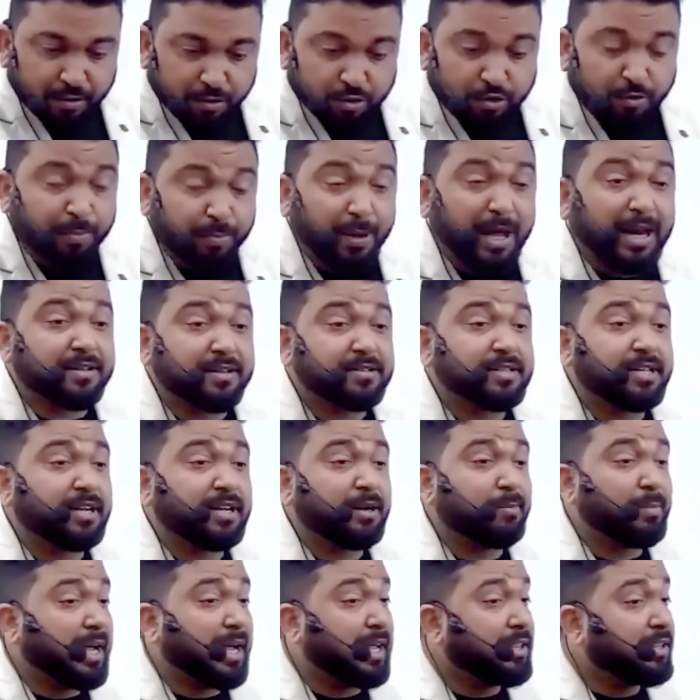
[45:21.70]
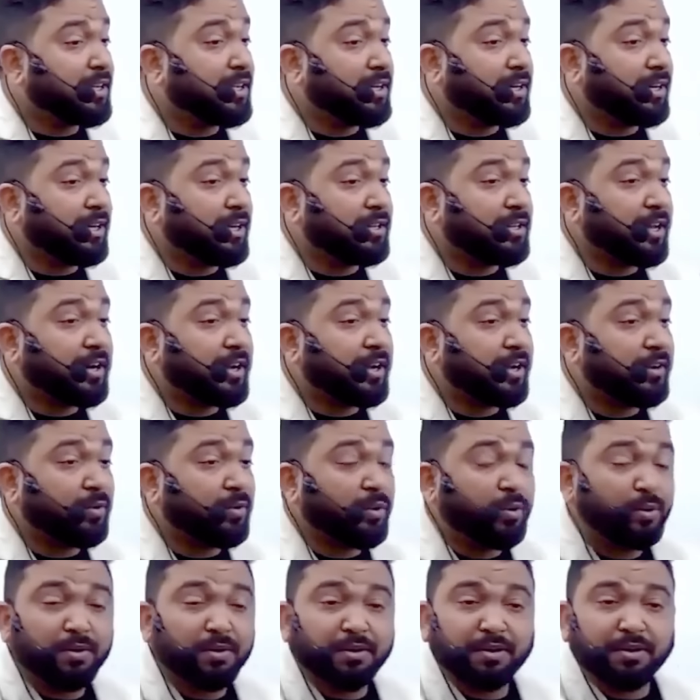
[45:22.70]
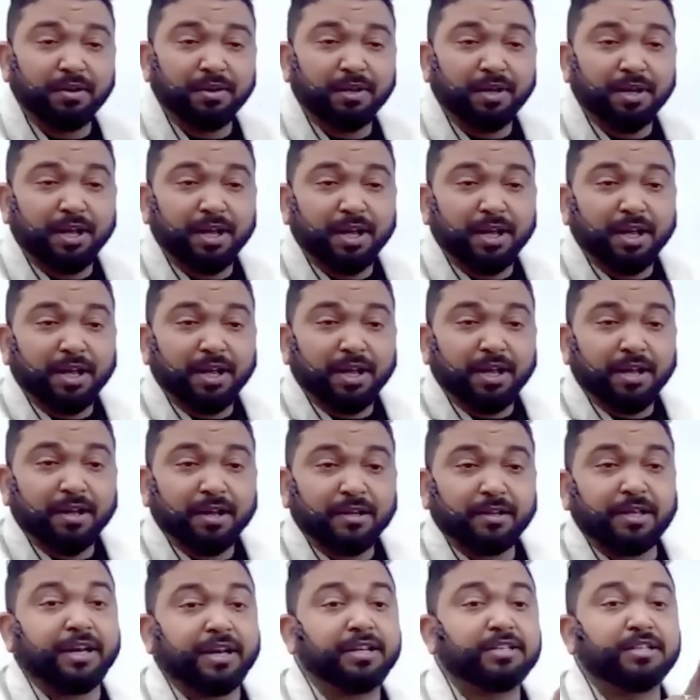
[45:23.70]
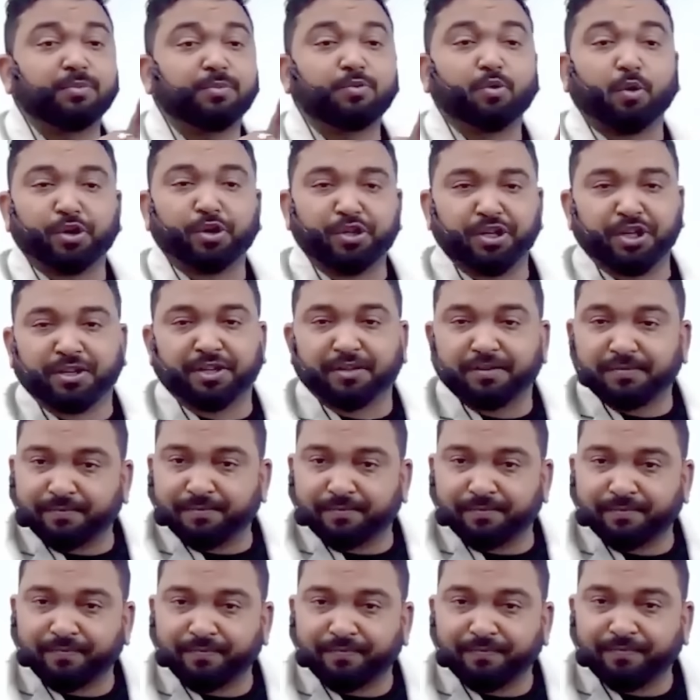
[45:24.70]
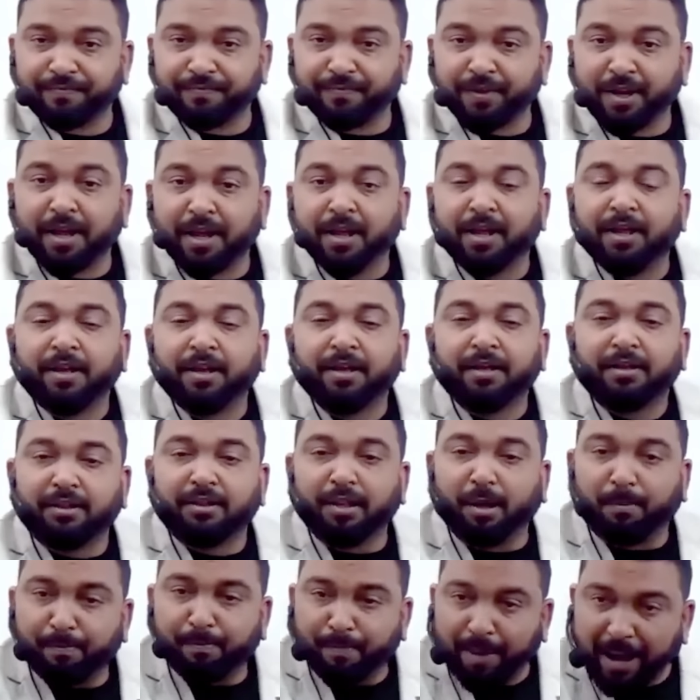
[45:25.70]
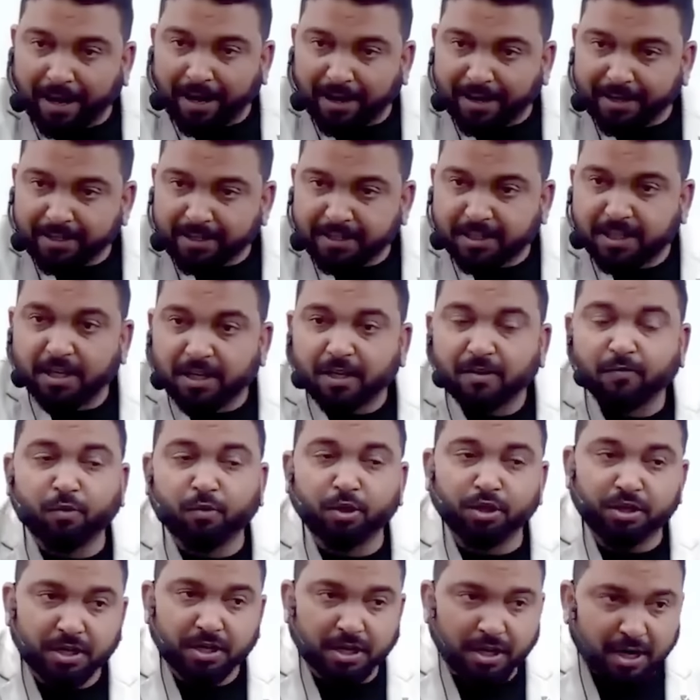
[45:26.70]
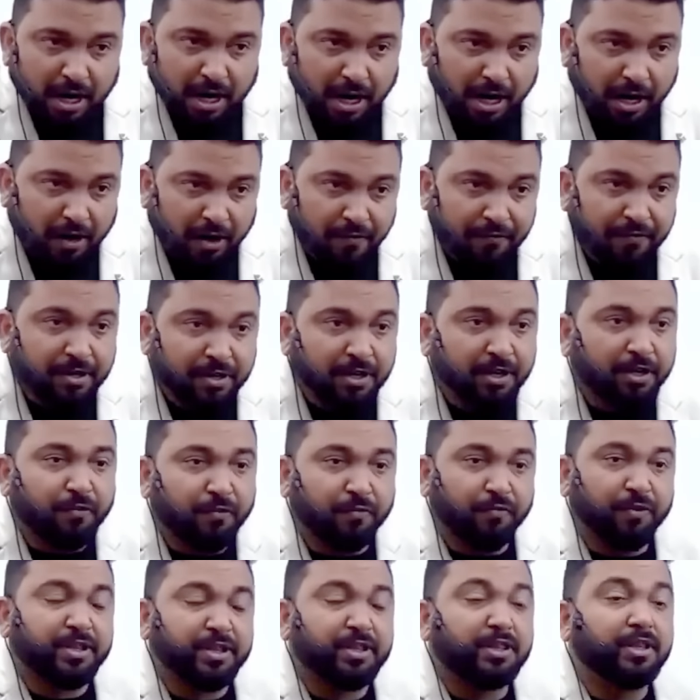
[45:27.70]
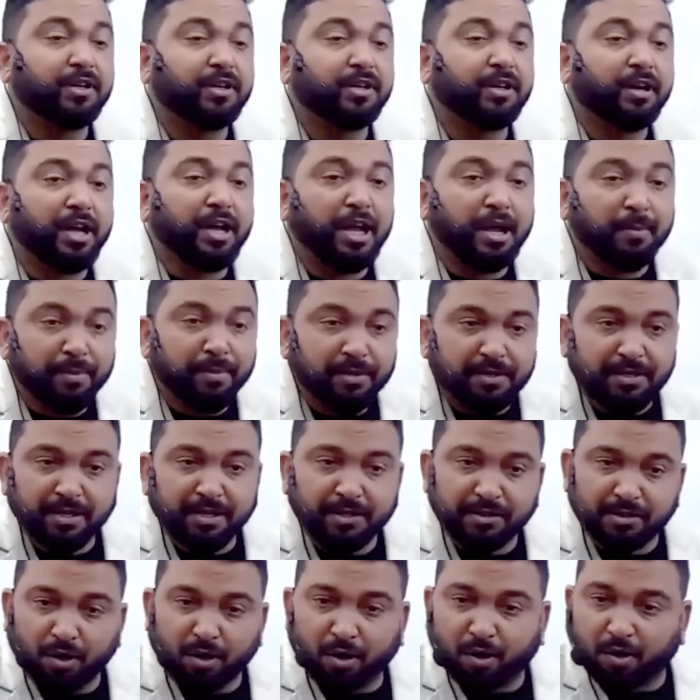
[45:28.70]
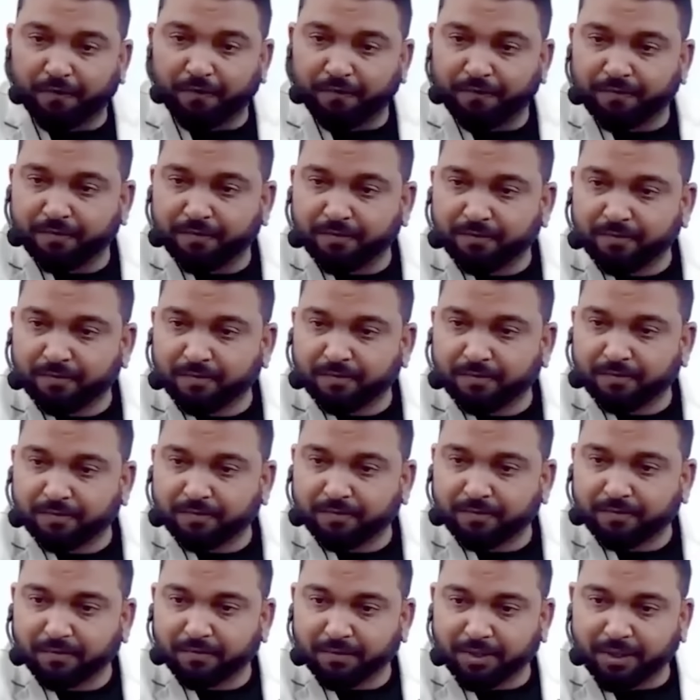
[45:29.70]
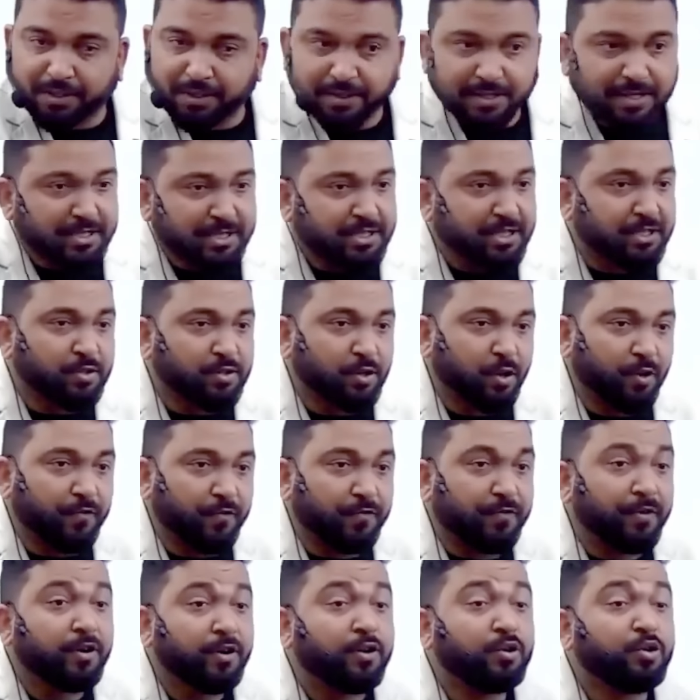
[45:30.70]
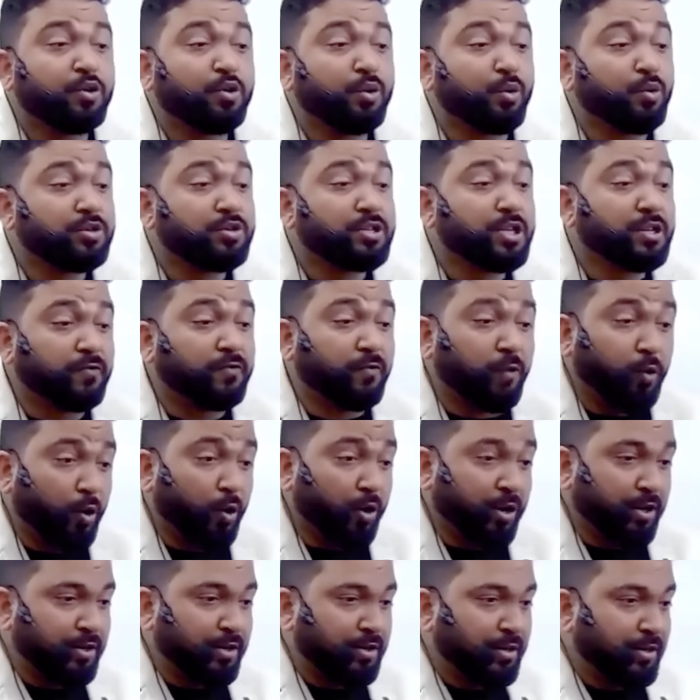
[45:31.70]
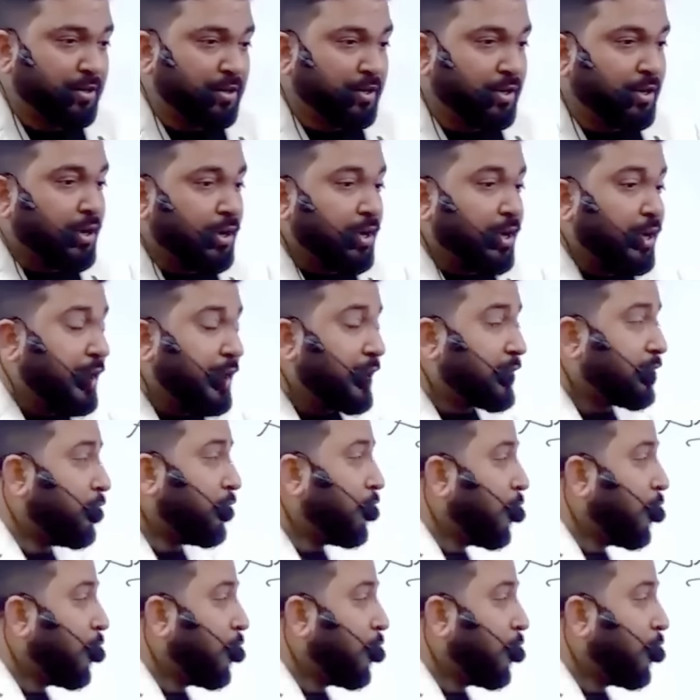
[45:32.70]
Usko palace dikha, mahal dikha, andar gaya ho. There is the question. The palace was carved with the images of, the sketches of, Trojan War. Ek